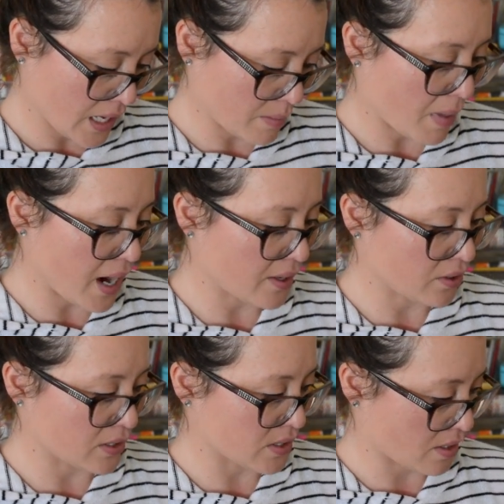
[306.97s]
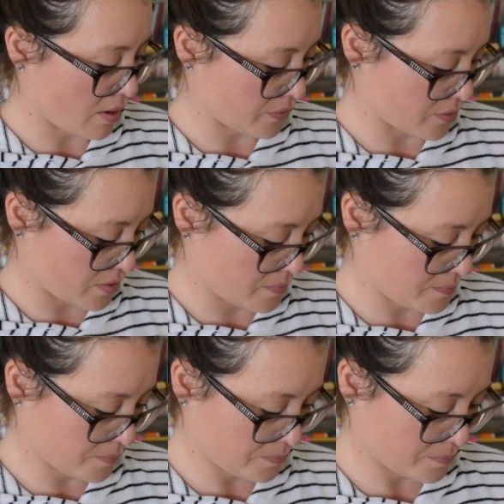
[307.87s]
And Meyer is the author.
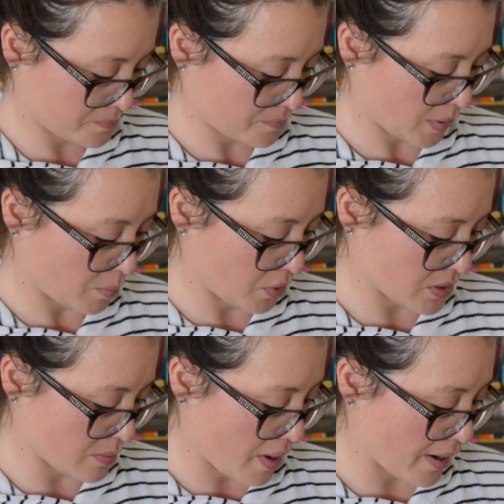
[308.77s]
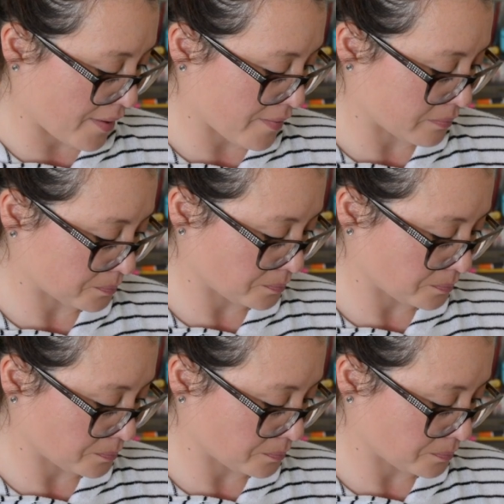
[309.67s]
Marissa Meyer.